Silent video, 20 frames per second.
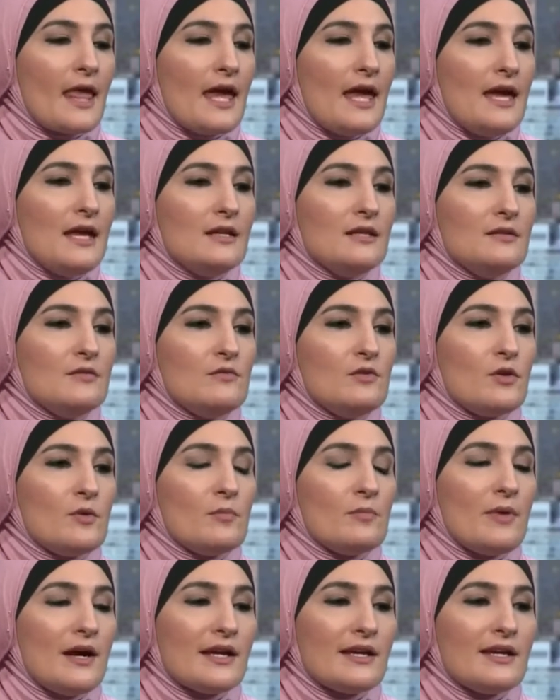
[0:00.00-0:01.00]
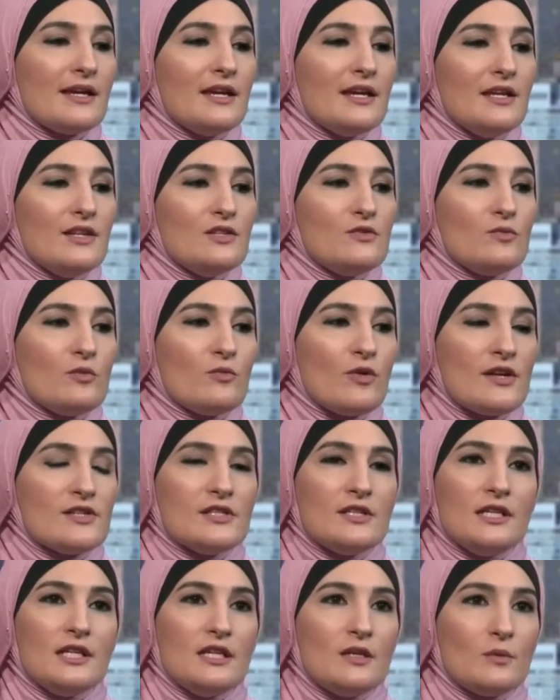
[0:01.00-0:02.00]
And my kids
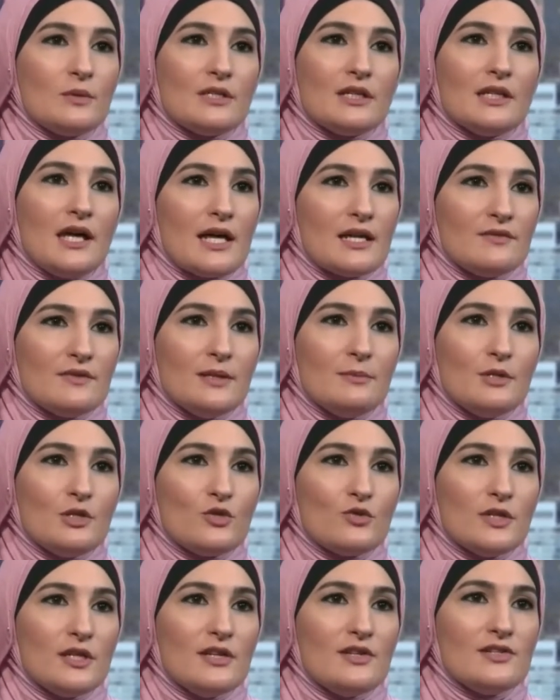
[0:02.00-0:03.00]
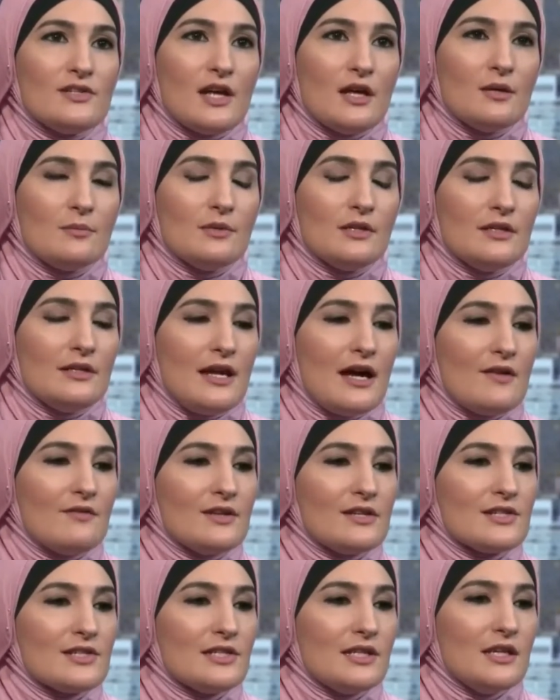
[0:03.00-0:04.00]
resonated with a lot of imagery in Selma. And
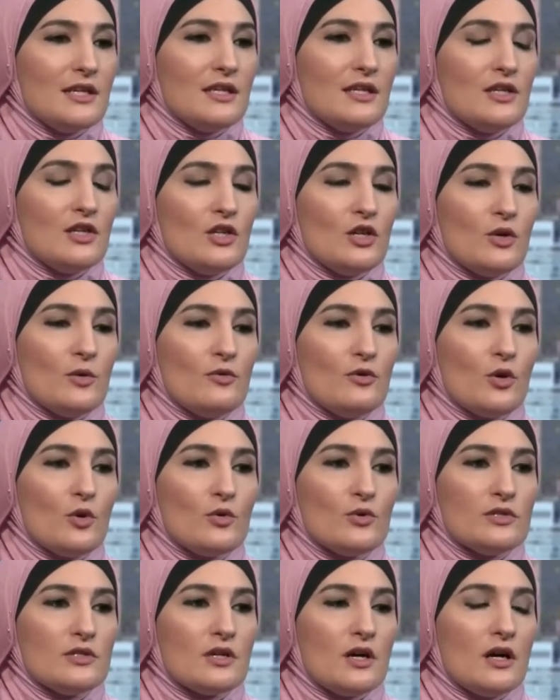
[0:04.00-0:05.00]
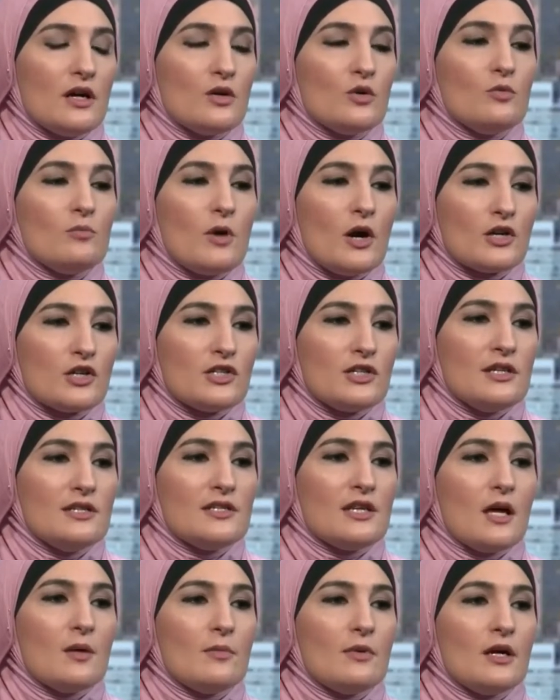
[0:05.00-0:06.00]
obviously, those who marched in
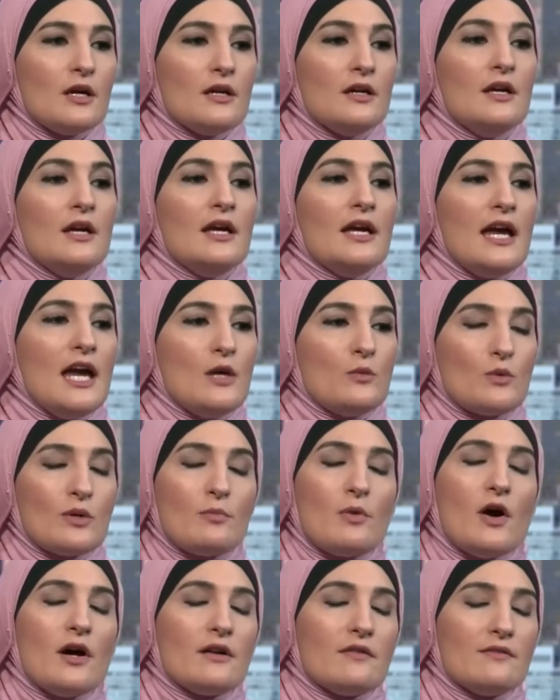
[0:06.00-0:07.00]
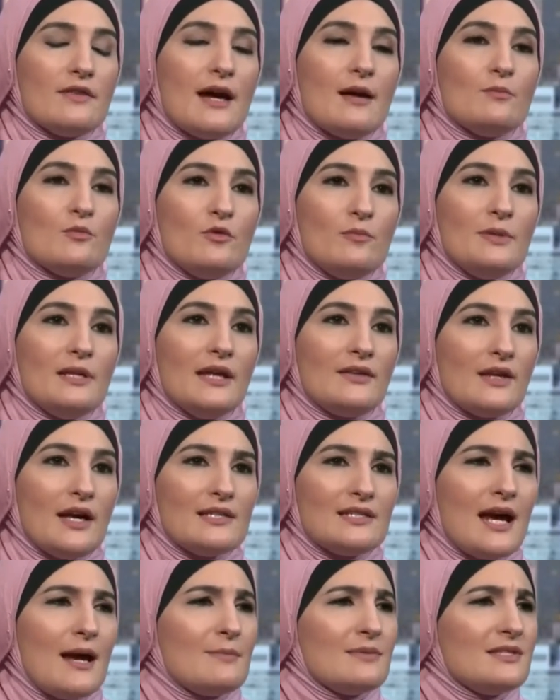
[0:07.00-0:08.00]
Selma and were part of that movement at
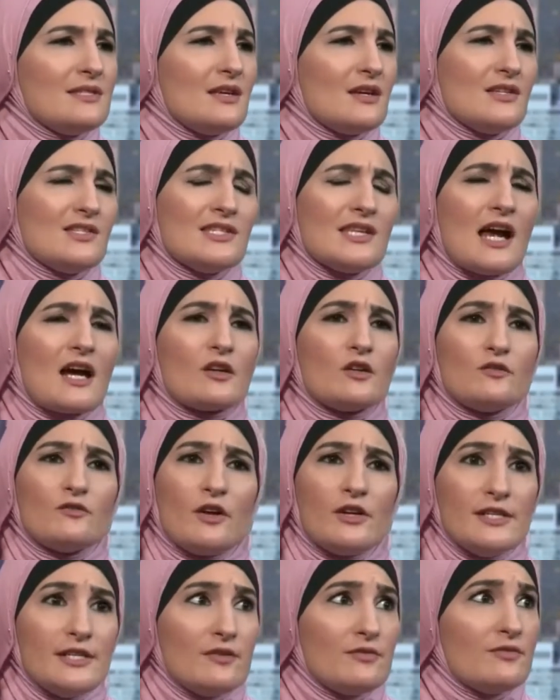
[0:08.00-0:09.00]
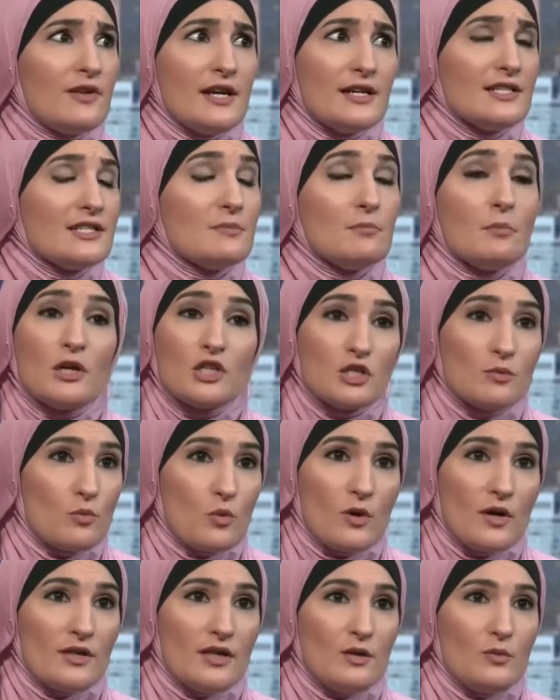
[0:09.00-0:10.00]
that time sacrificed much
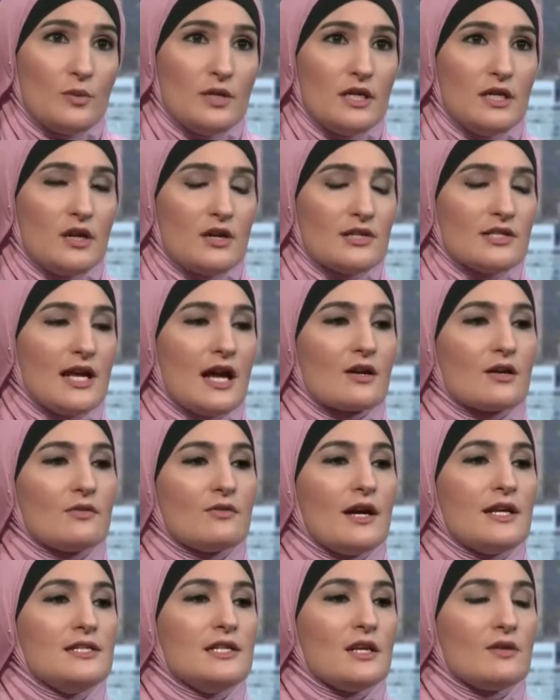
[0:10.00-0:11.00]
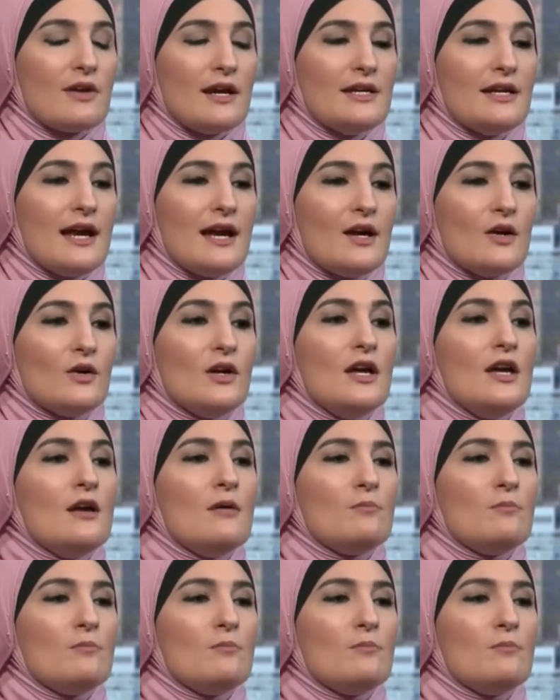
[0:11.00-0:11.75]
more than we are sacrificing right now.